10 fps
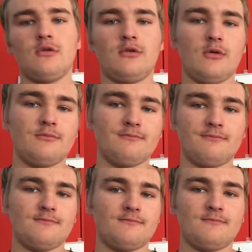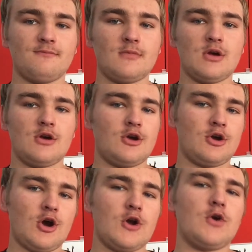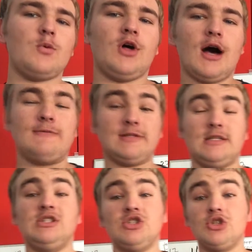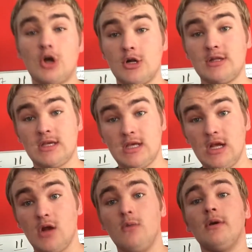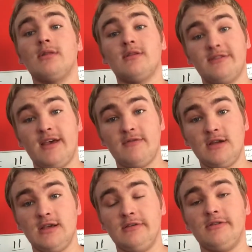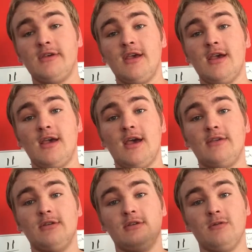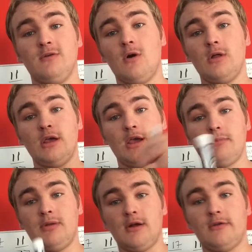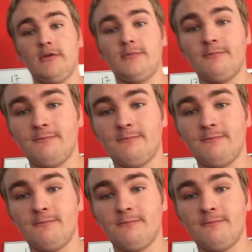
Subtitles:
So Carter will obviously start the year with the 70s, as in Toffoli and Pearson.